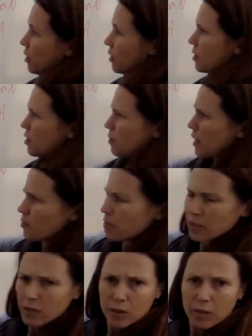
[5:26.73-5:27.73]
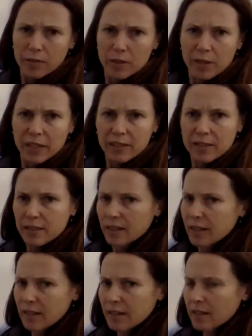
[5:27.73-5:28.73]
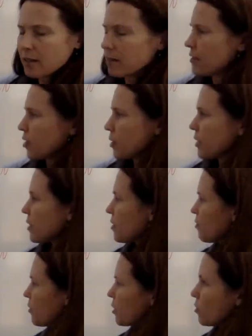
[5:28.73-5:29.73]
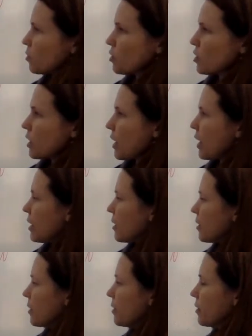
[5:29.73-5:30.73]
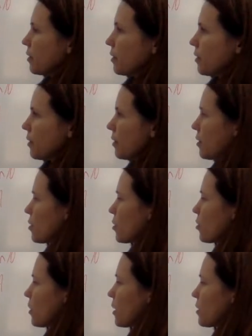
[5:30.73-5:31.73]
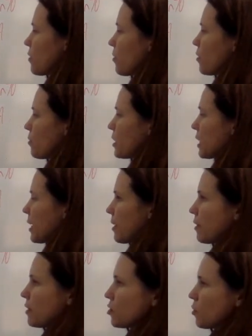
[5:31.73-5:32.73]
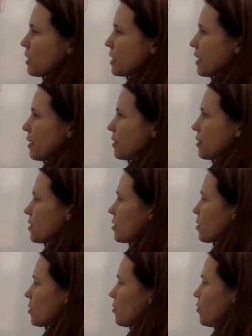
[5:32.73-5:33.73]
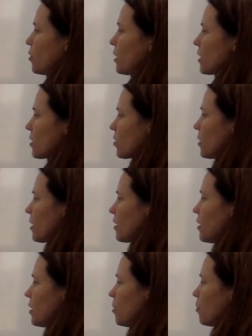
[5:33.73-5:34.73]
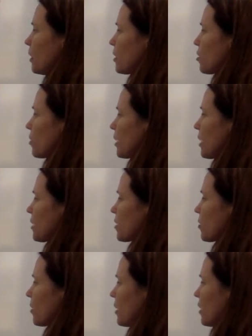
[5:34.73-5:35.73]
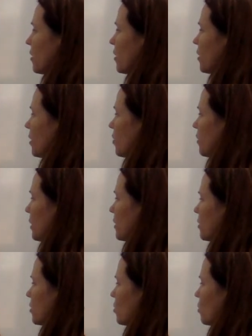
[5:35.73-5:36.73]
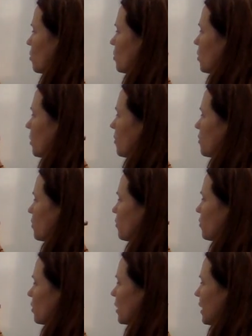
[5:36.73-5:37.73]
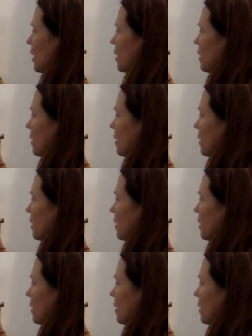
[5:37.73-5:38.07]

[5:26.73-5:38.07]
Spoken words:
does it matter which is B and C here? No, it doesn't, because we're just adding the squares of them together. 48 squared plus 28 squared minus 2 times 48